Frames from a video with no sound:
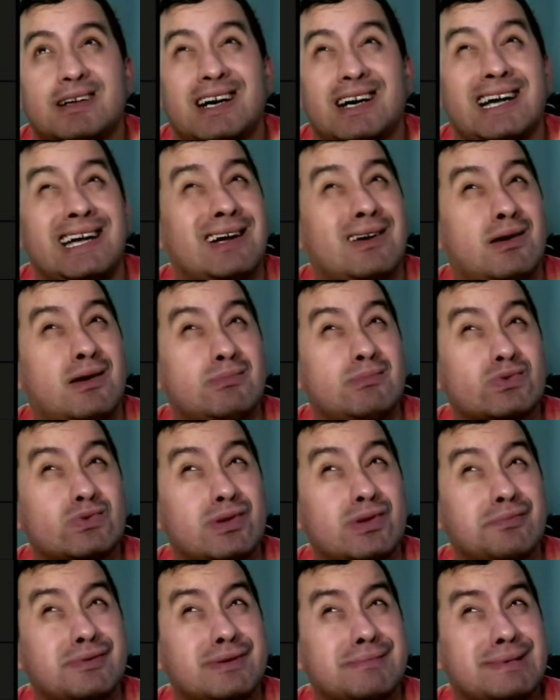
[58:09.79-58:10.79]
almost
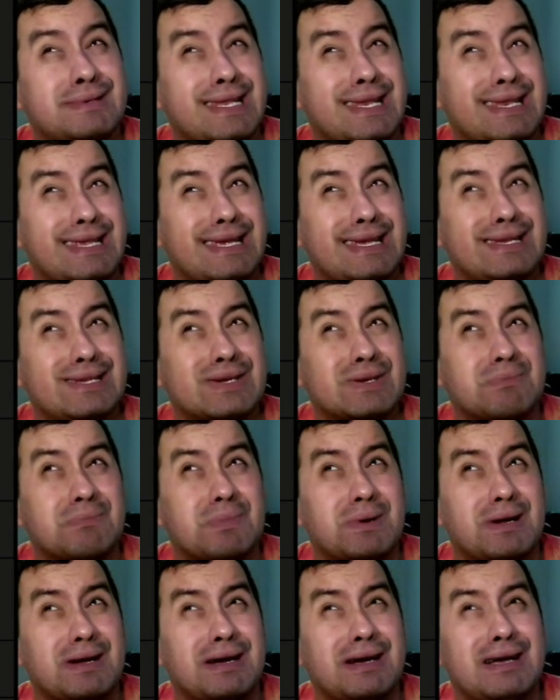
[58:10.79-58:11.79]
want to put him in D tier,
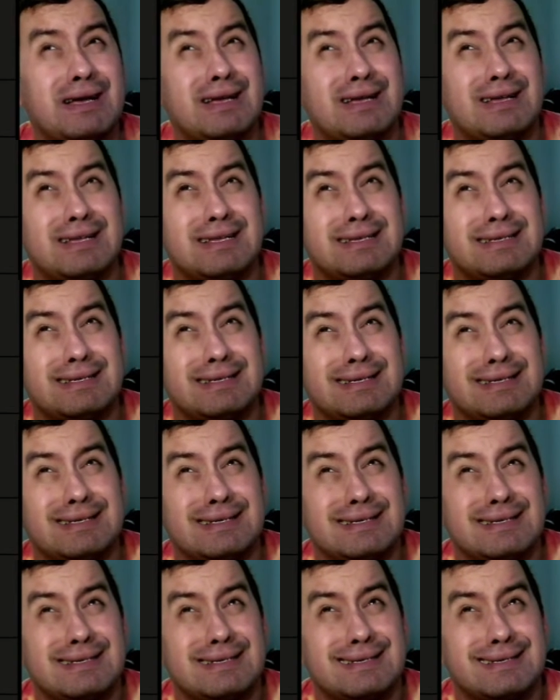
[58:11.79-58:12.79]
bruh.
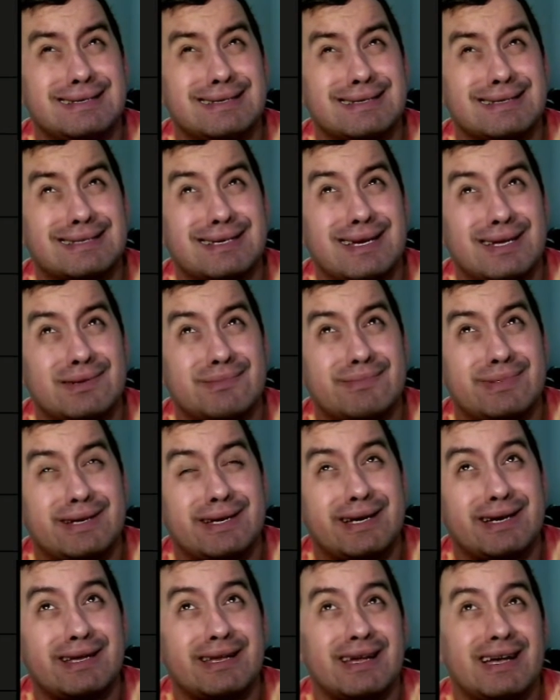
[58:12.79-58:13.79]
It's kind of
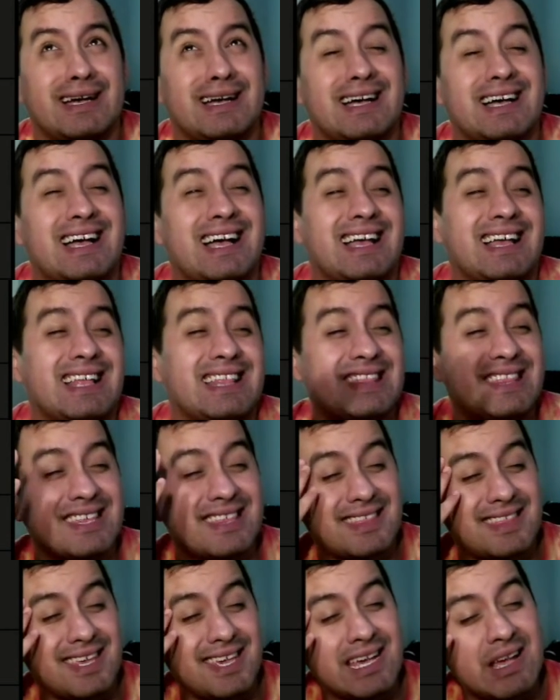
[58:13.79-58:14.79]
bad. The
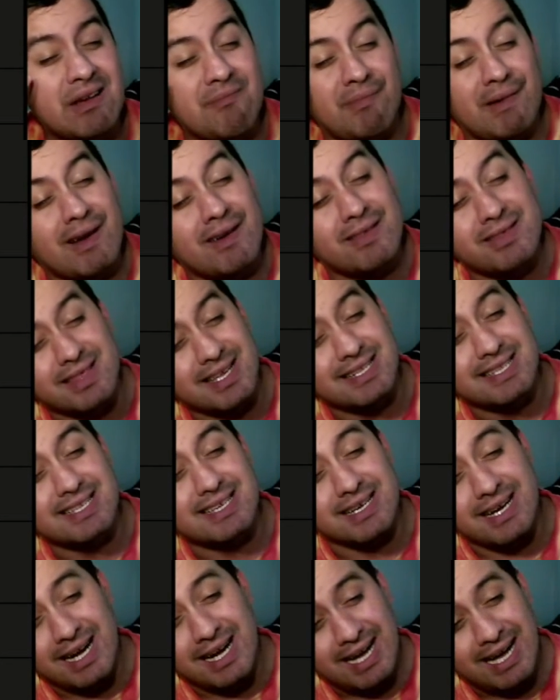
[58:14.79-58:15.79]
thing about this
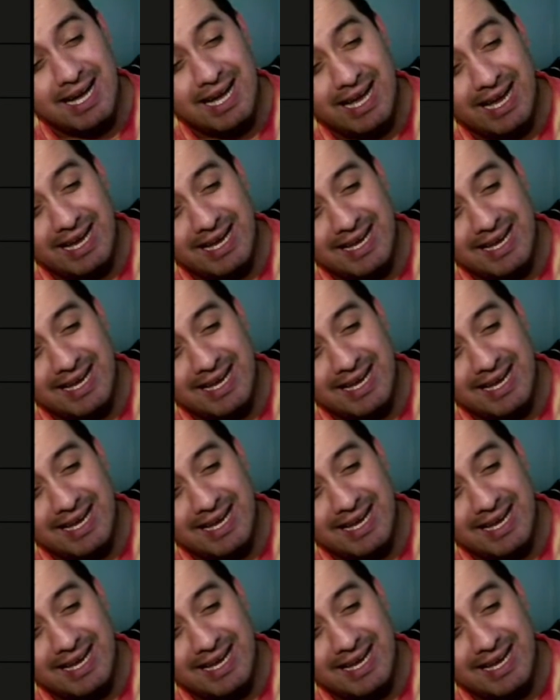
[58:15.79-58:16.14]
guy